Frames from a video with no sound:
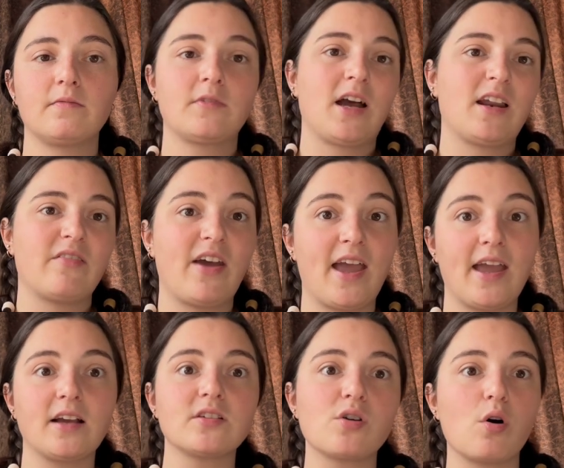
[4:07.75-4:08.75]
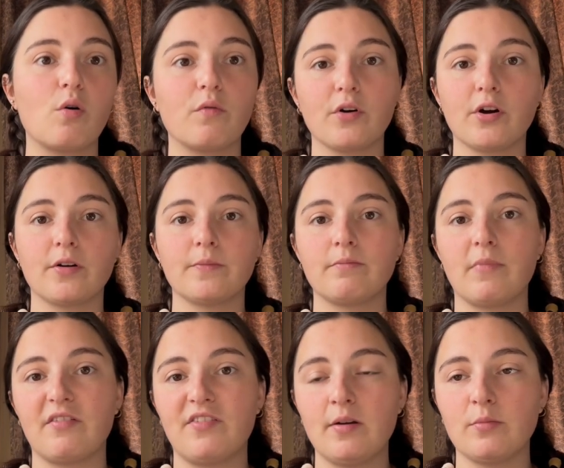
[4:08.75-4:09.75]
kind of hangs over
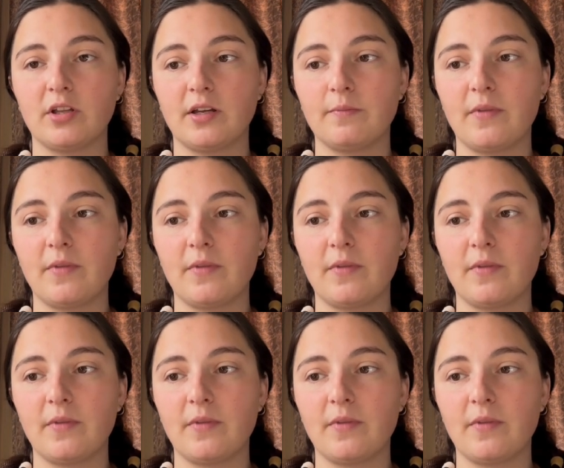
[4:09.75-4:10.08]
my family.